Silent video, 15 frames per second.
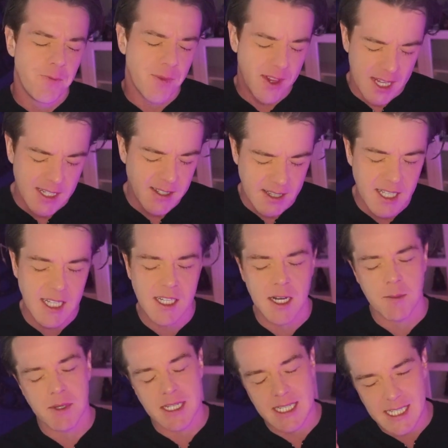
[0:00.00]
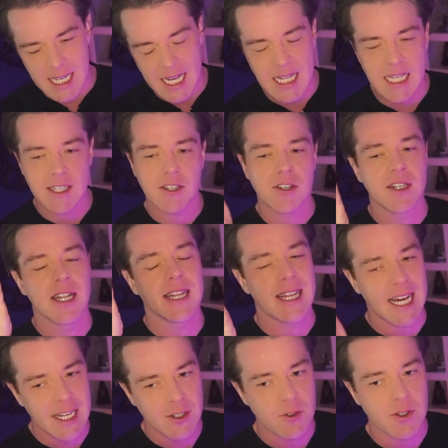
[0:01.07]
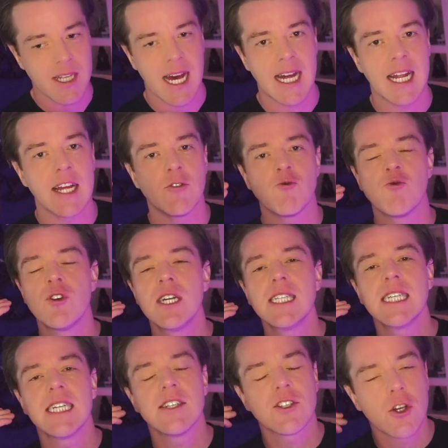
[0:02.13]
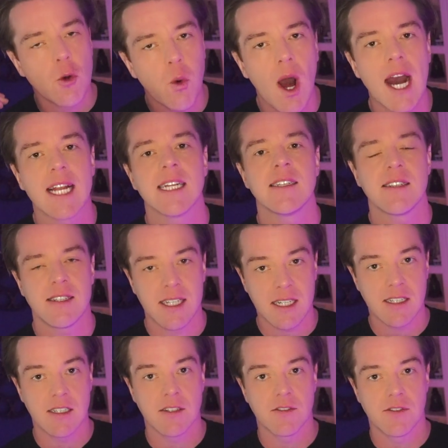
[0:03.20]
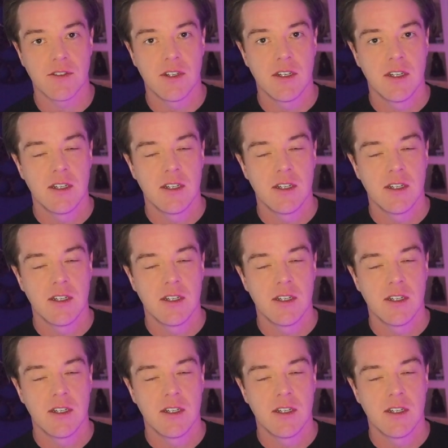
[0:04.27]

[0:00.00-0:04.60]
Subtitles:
this thing, I'm going to say this so that they do that. It really is quite instinctive.